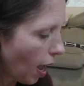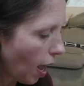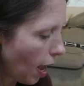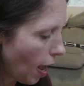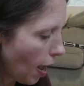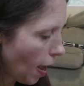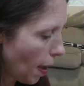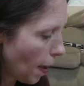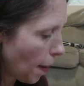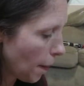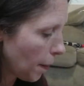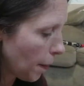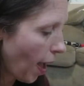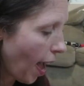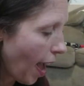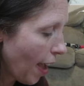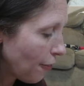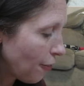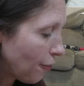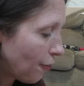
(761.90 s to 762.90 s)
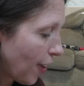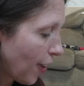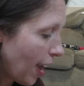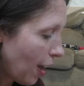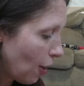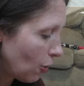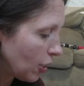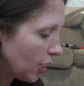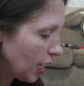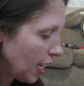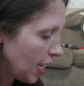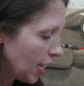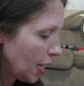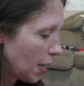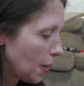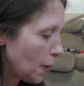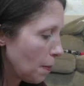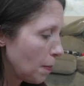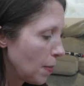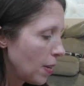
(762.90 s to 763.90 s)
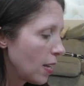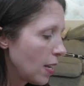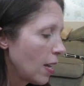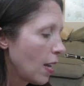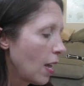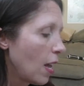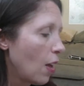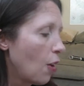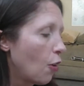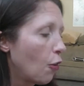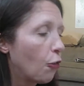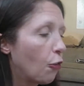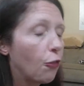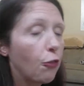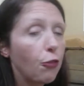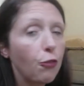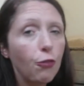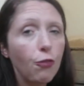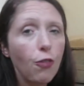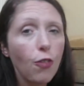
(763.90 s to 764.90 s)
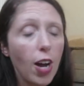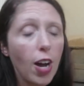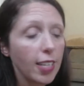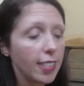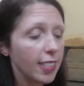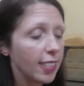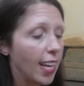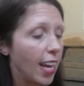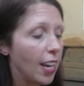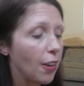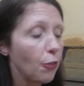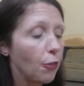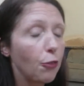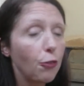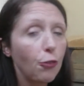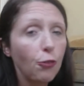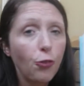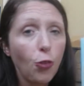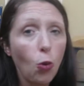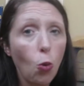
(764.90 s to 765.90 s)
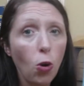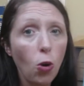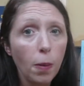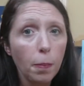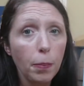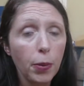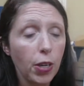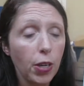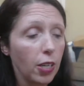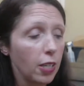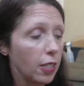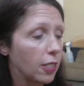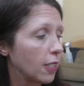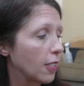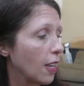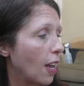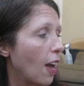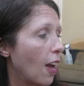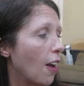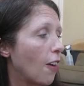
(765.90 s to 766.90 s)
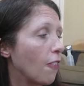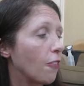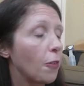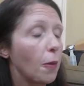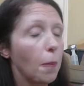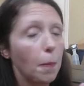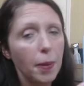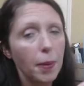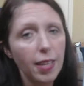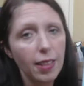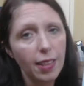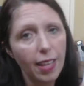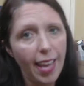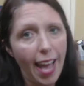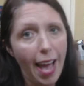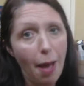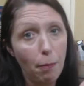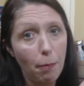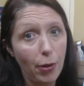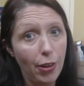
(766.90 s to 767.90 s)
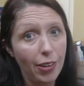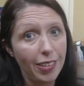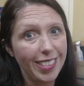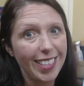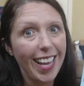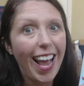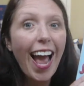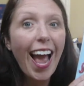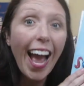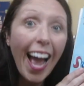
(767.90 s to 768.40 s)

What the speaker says: I found him a set of 4 books of Pete the Cat books.